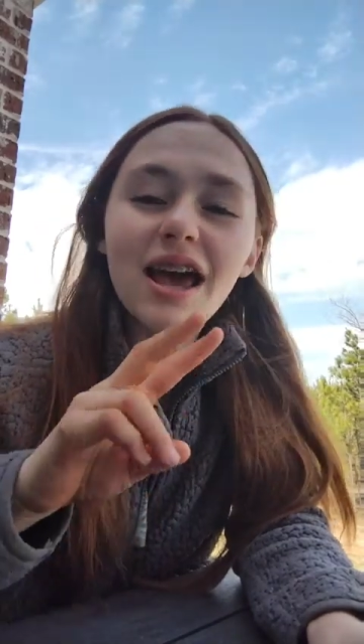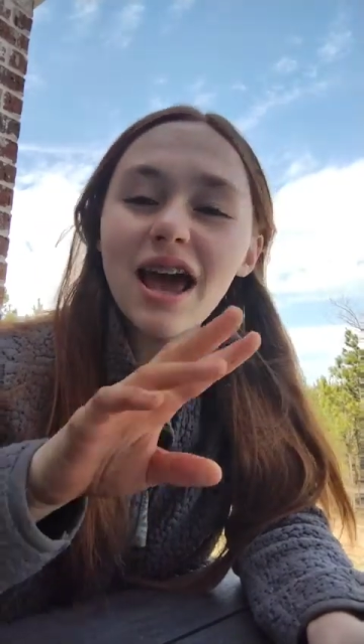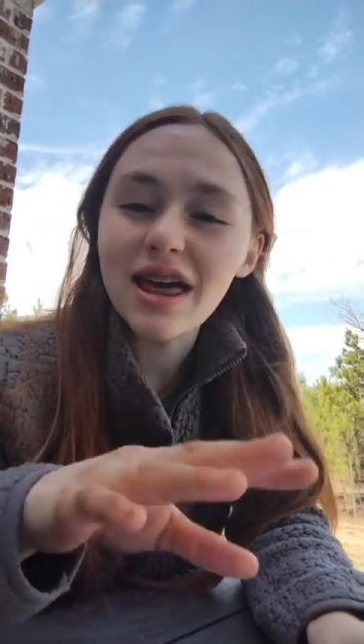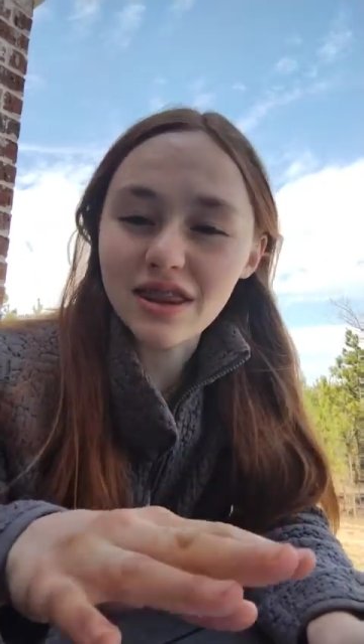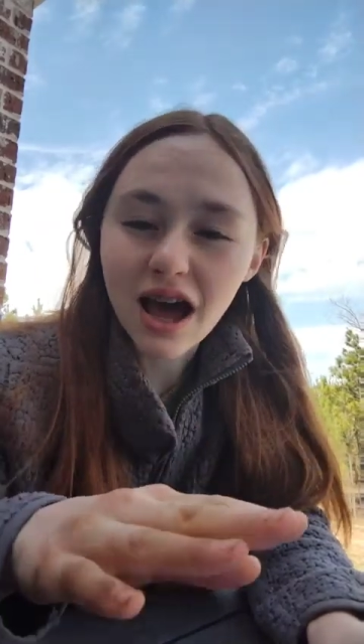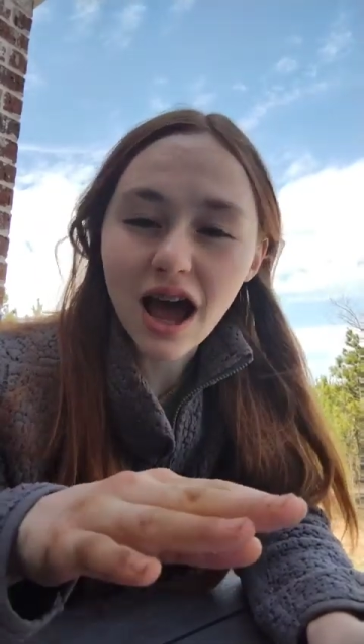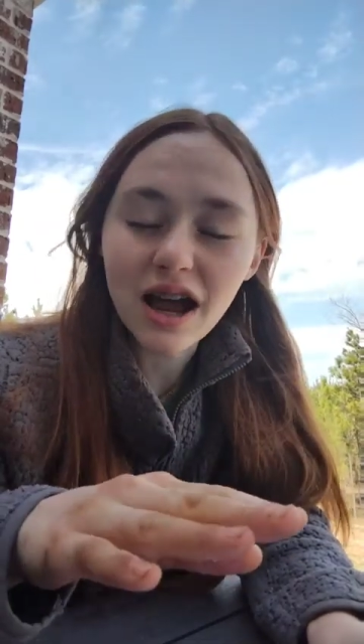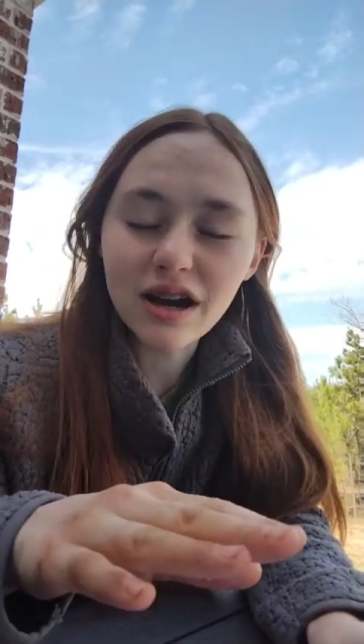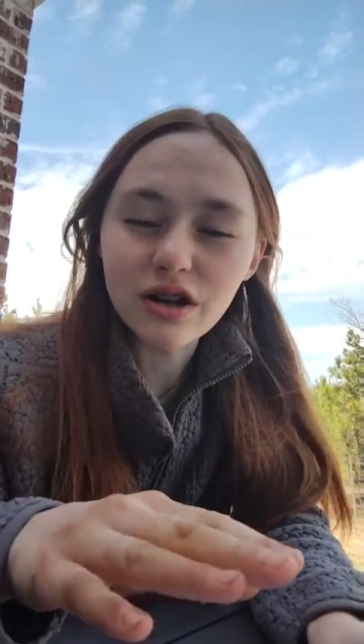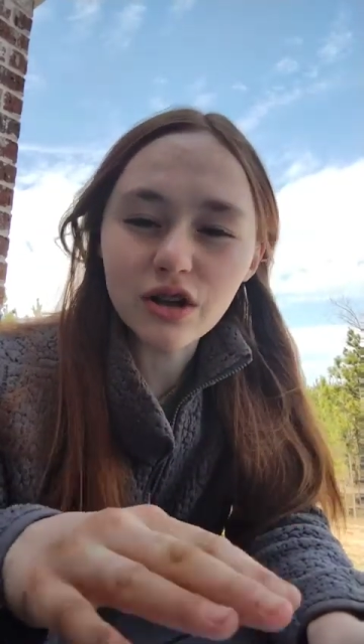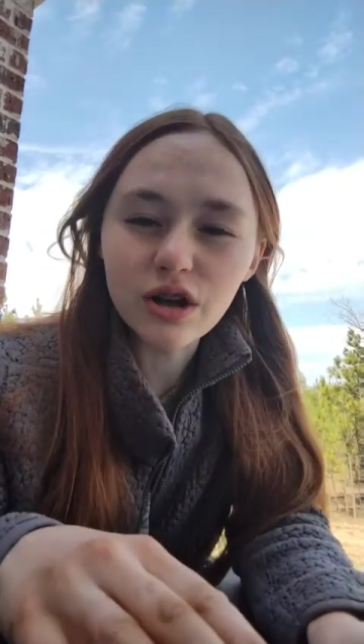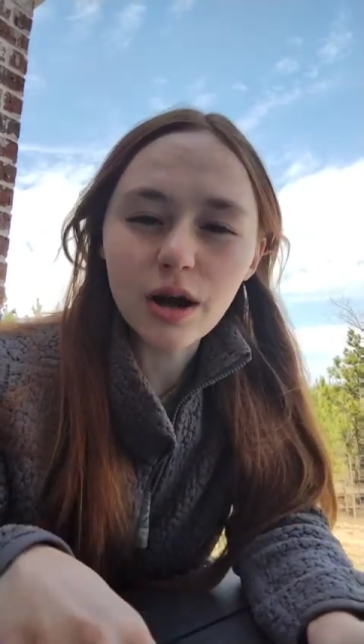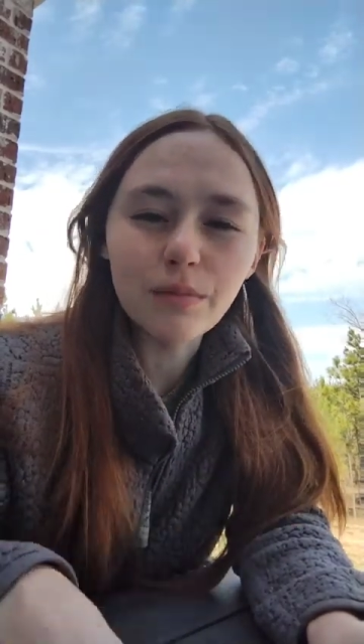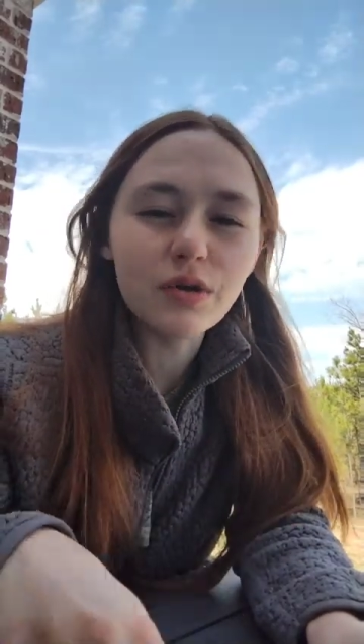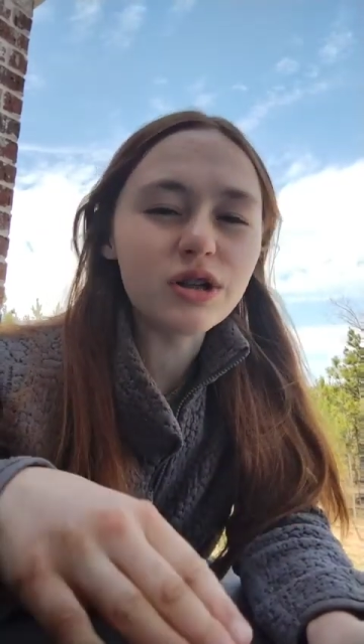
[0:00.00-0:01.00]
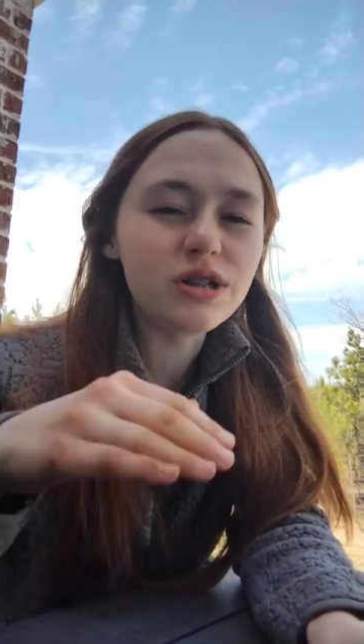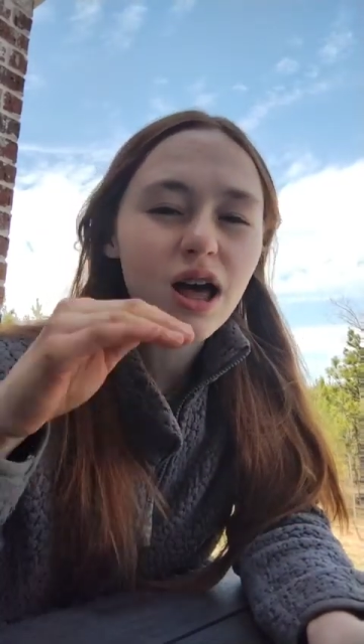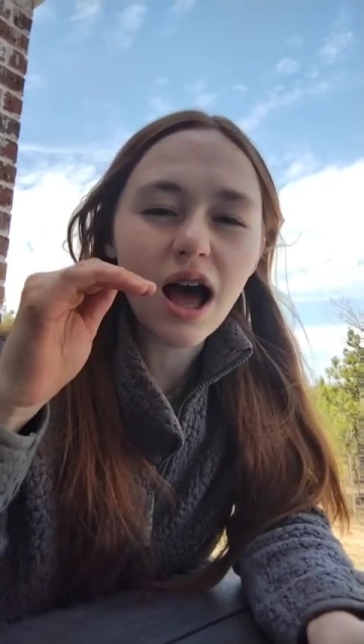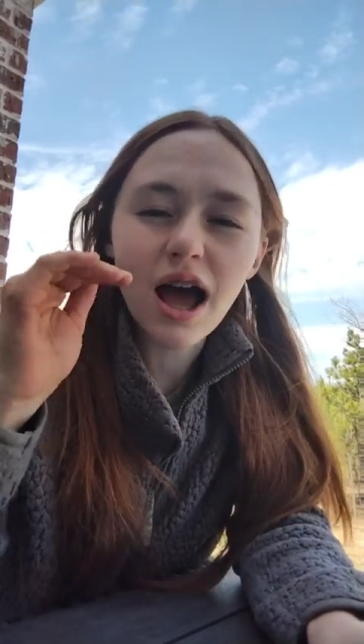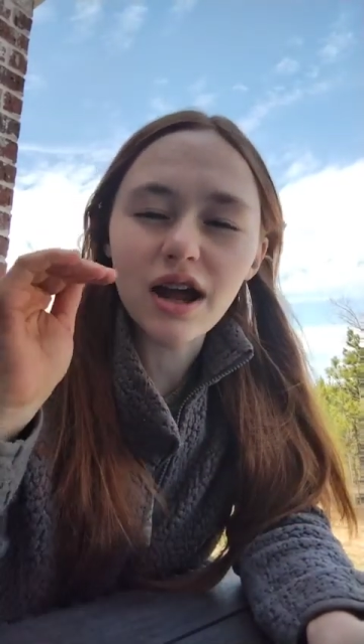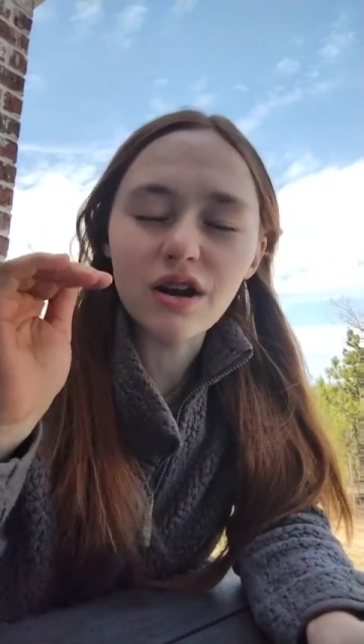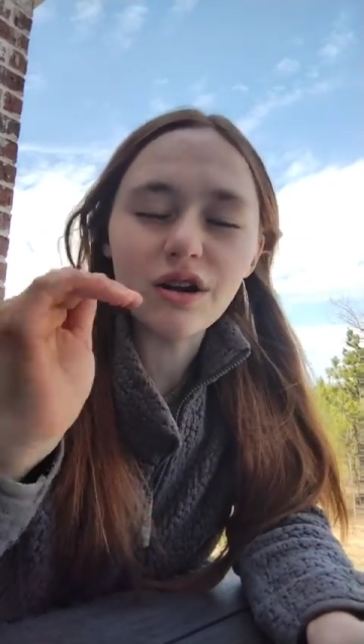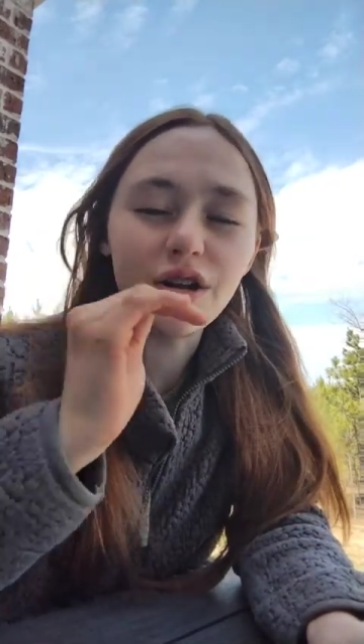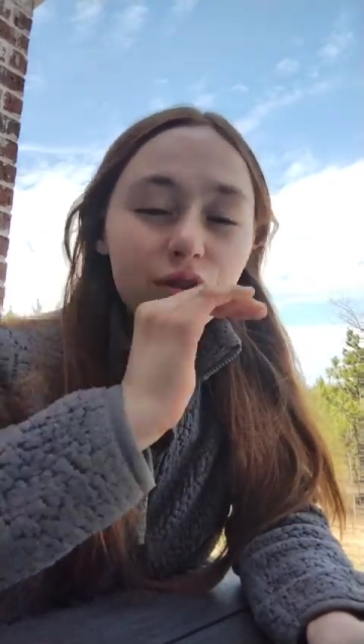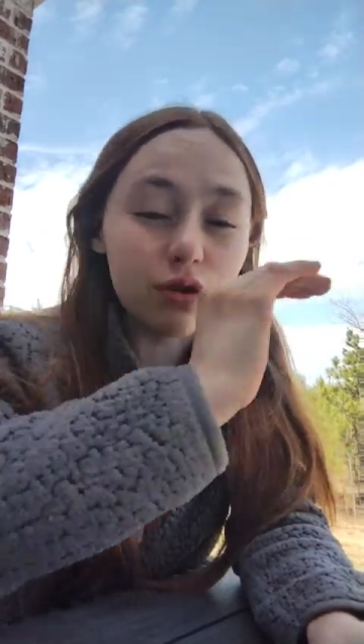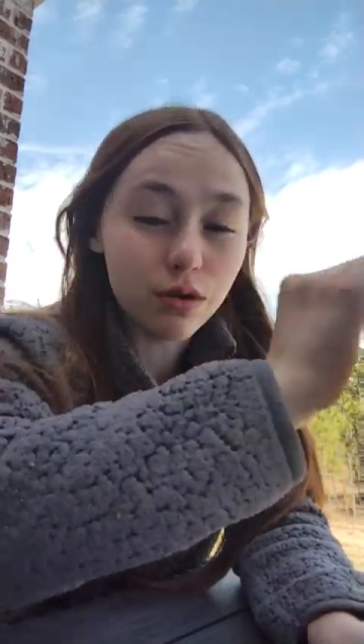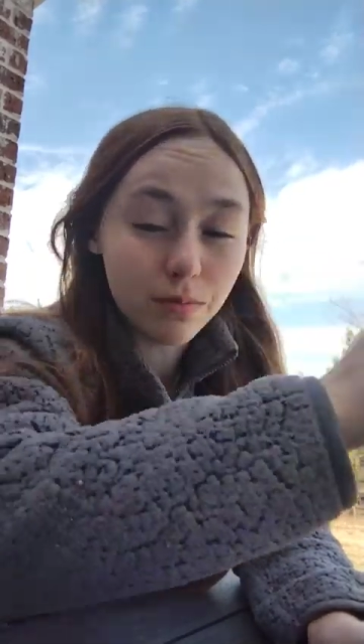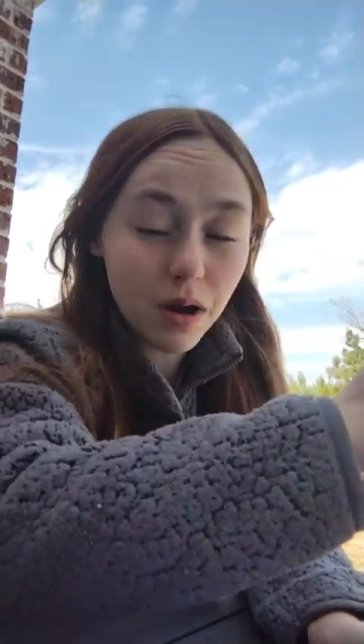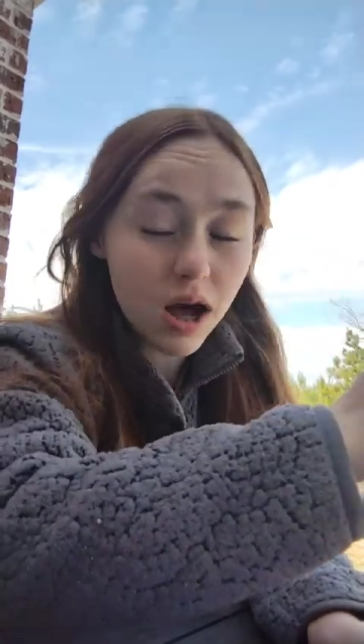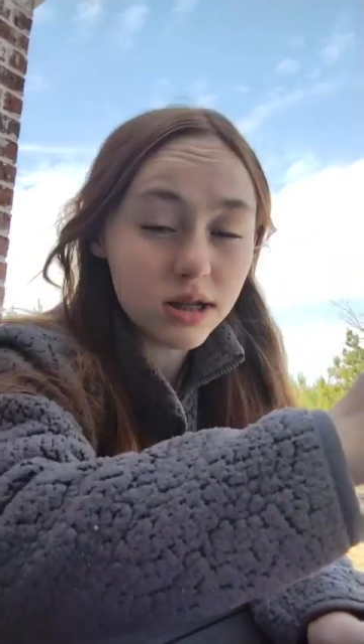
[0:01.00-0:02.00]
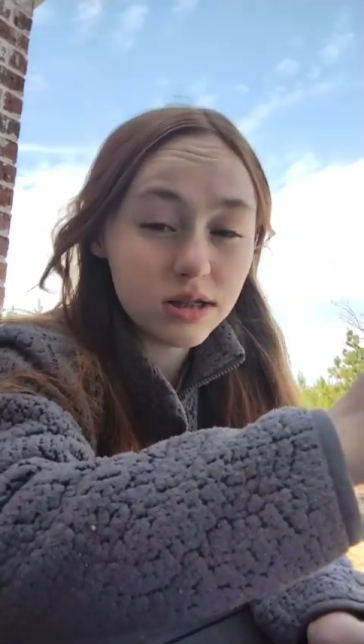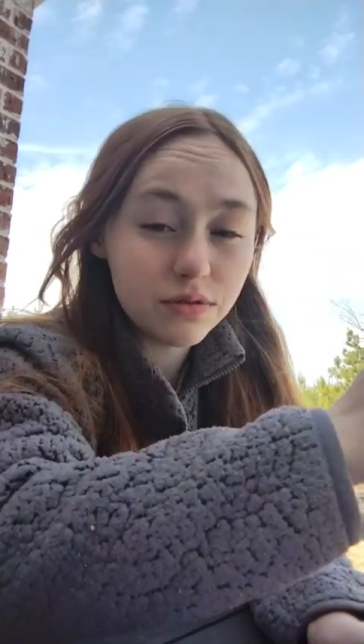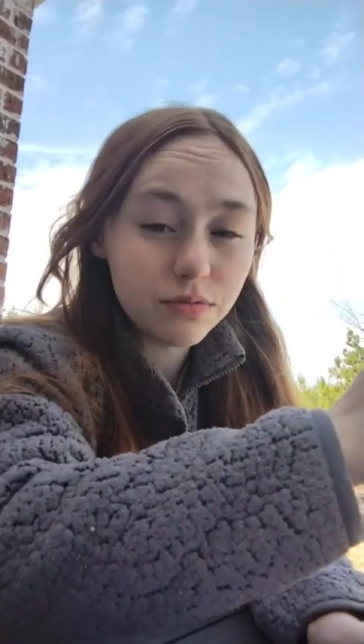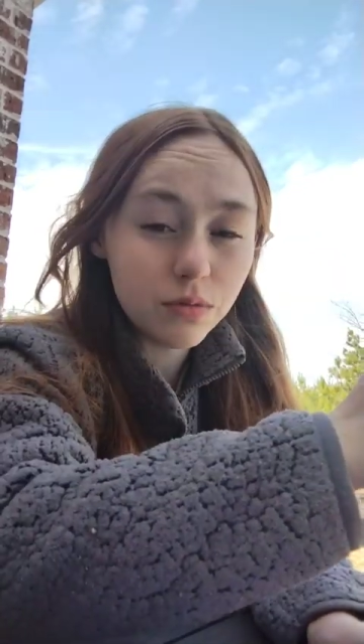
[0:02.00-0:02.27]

and the higher the numbers, the higher either the positive